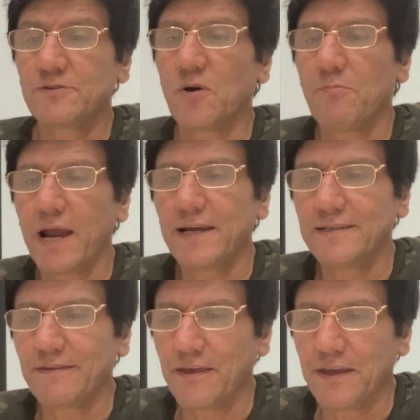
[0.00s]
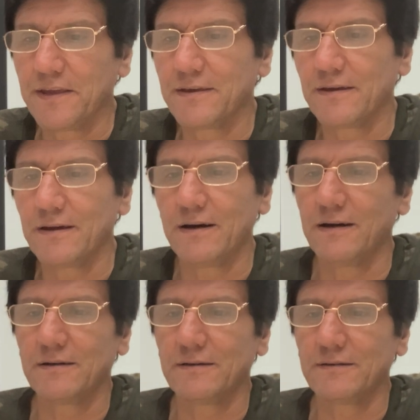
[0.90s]
domain
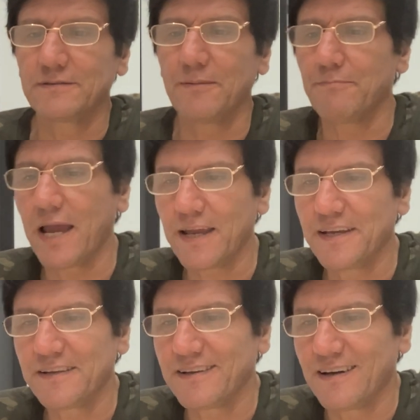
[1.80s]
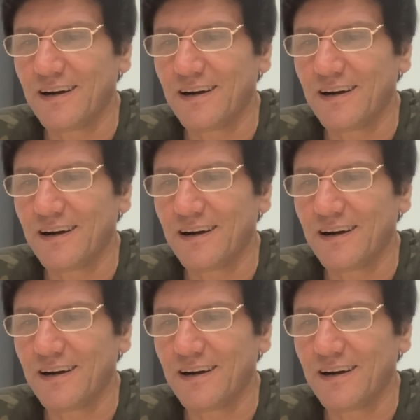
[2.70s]
the main